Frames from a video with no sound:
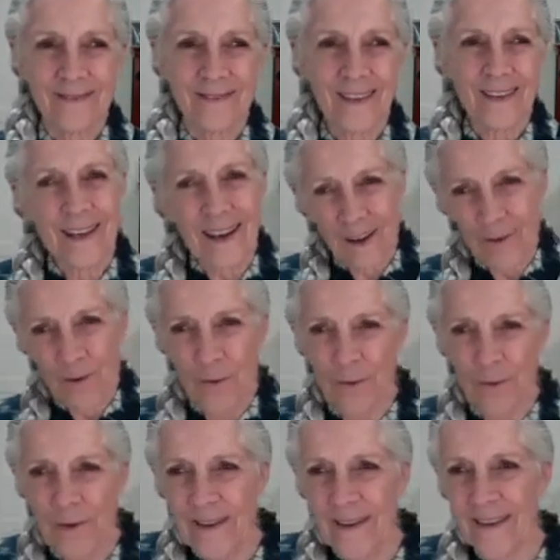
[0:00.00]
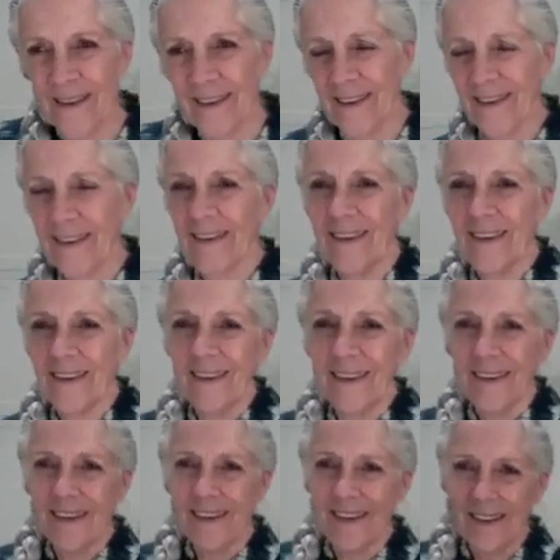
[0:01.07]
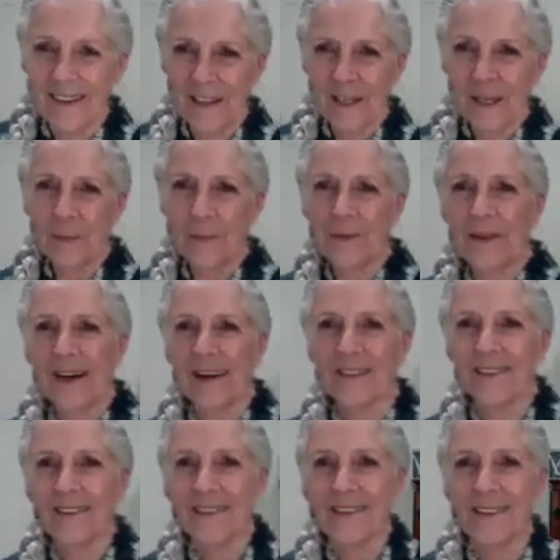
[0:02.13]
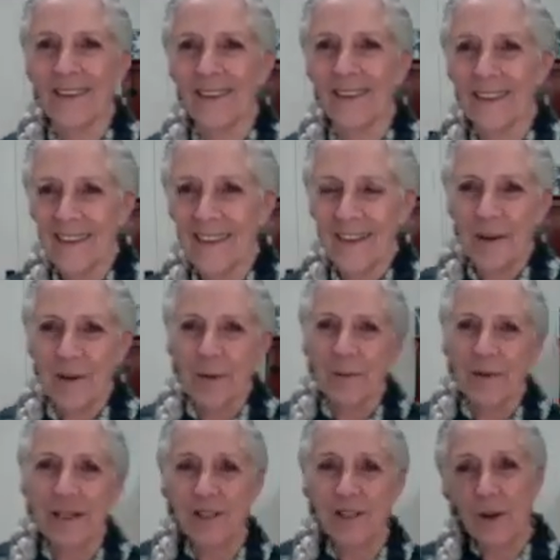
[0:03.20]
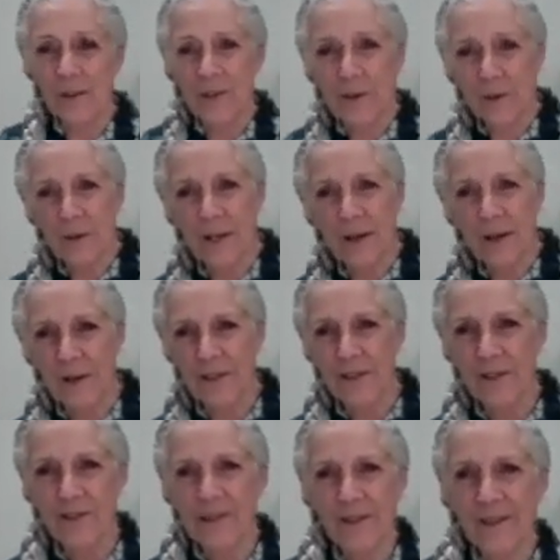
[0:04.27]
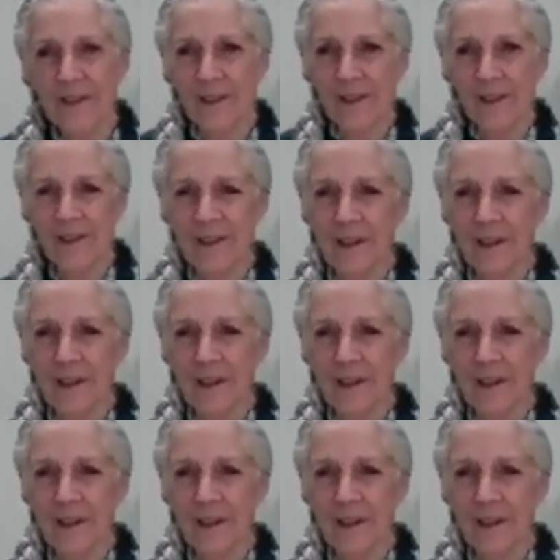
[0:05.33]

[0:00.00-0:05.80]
Like, how do we keep that? But it's also, it's